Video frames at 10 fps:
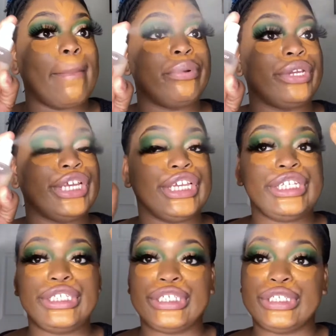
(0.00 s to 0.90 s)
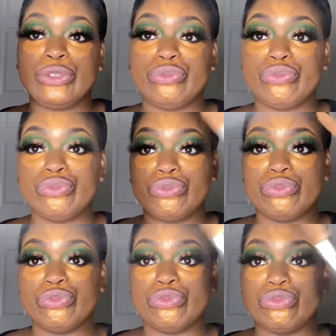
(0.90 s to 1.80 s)
brush.
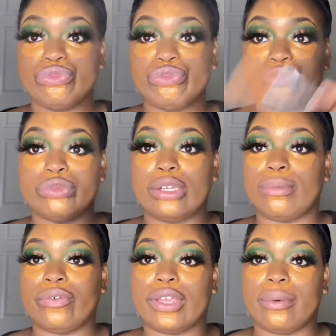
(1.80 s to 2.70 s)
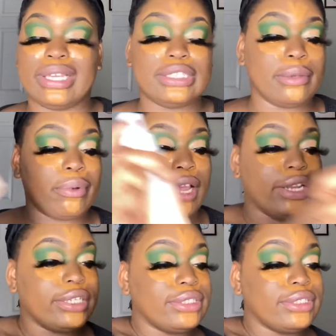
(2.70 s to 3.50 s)
I'm over here wasting product.